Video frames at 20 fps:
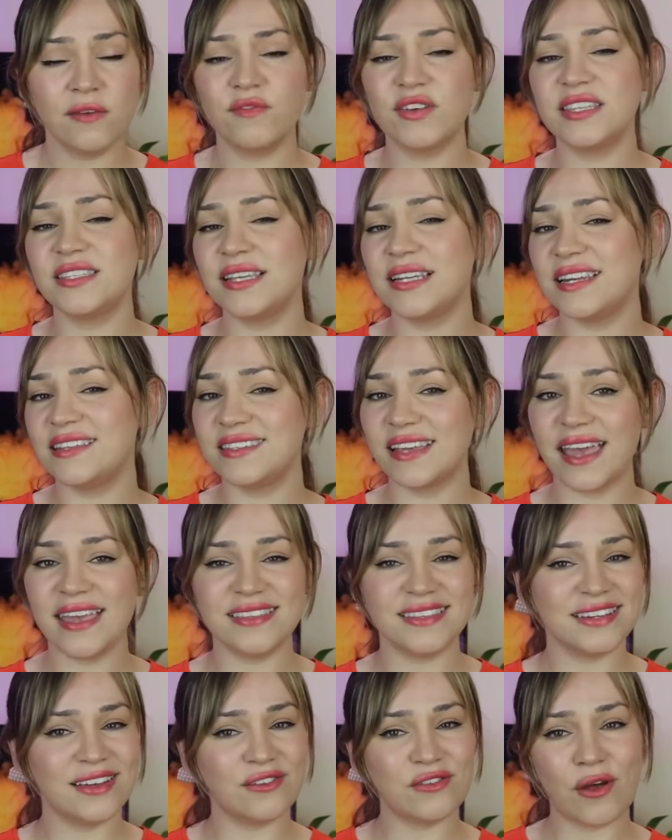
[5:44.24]

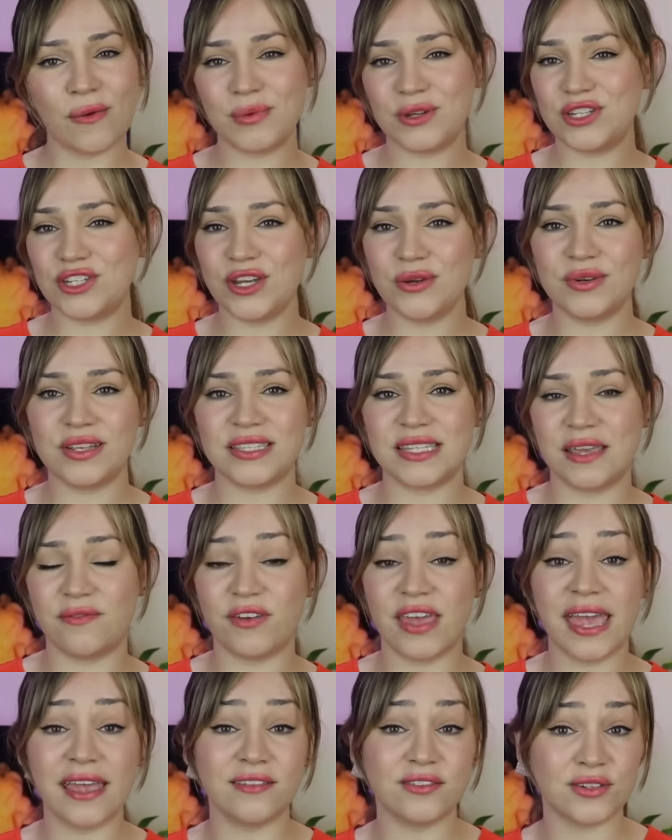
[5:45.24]
facilitating an opportunity
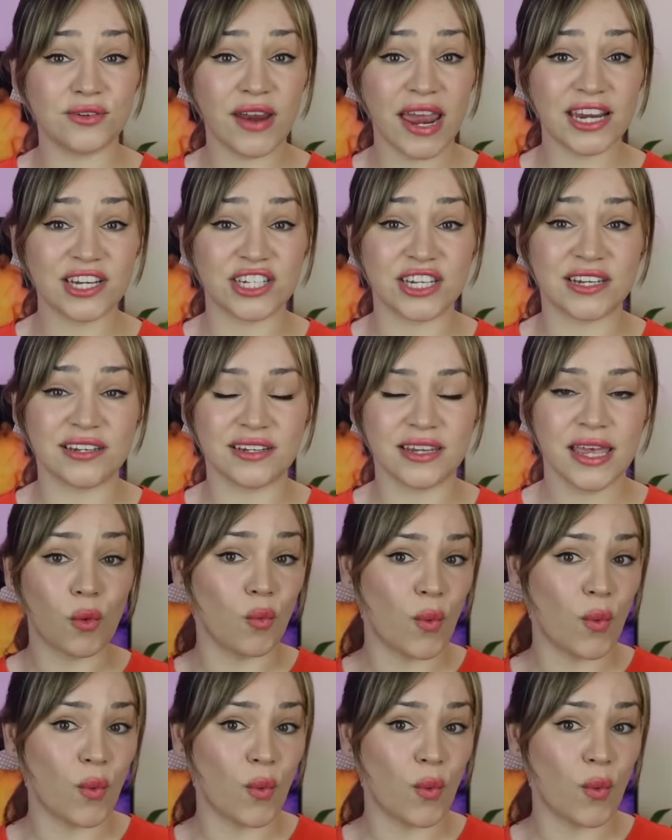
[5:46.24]
for interaction.